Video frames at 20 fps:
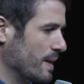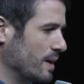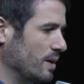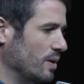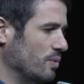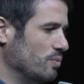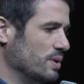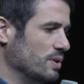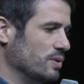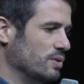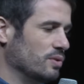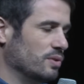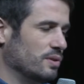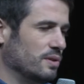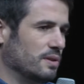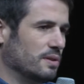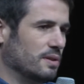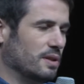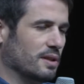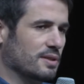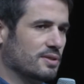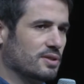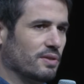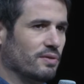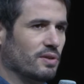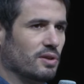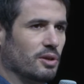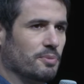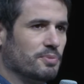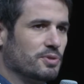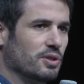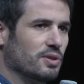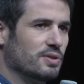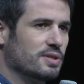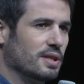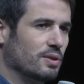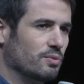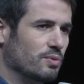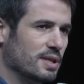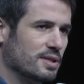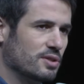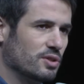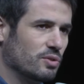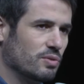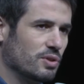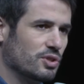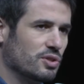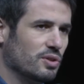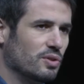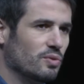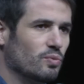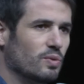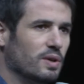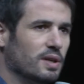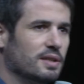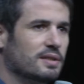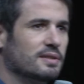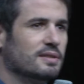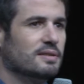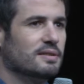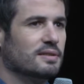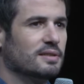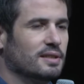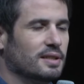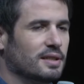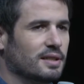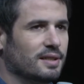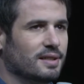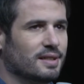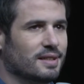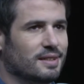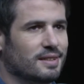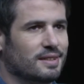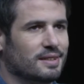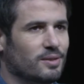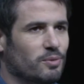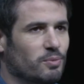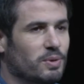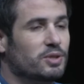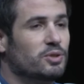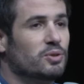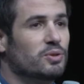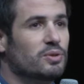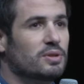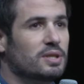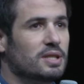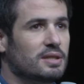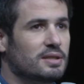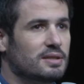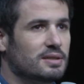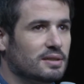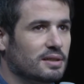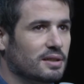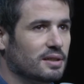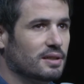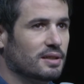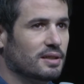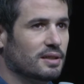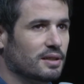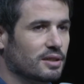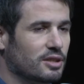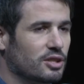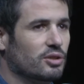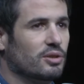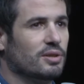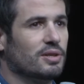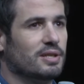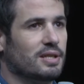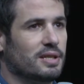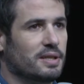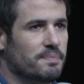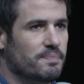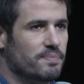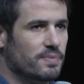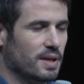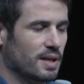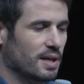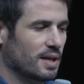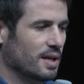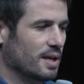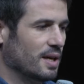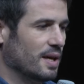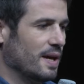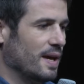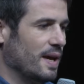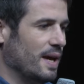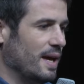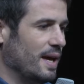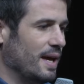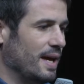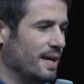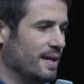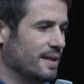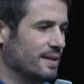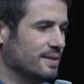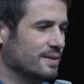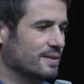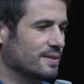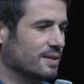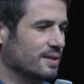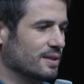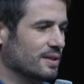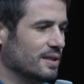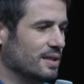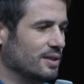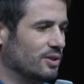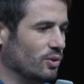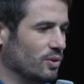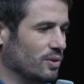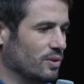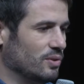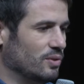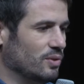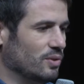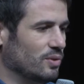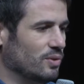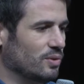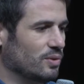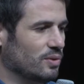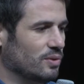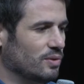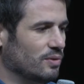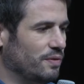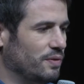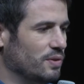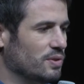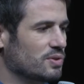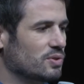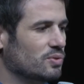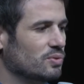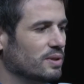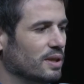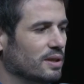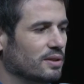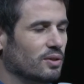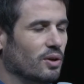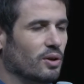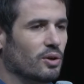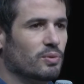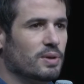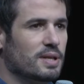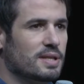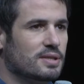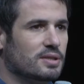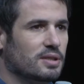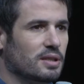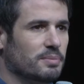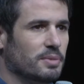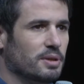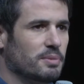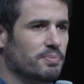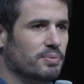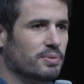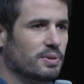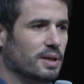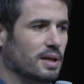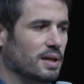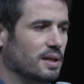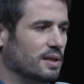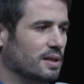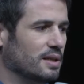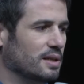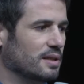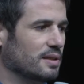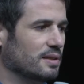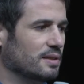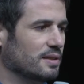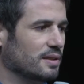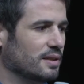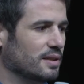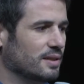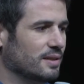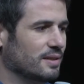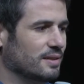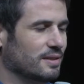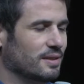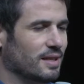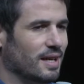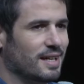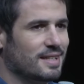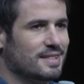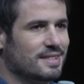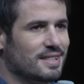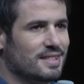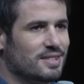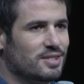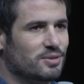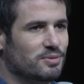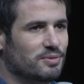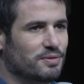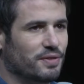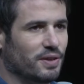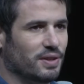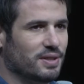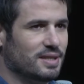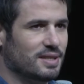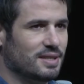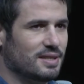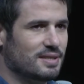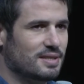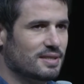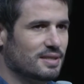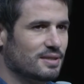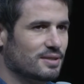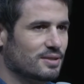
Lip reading: There are several options, and we ask the question, what do you need currently? And the first two that always come up are access to fundings.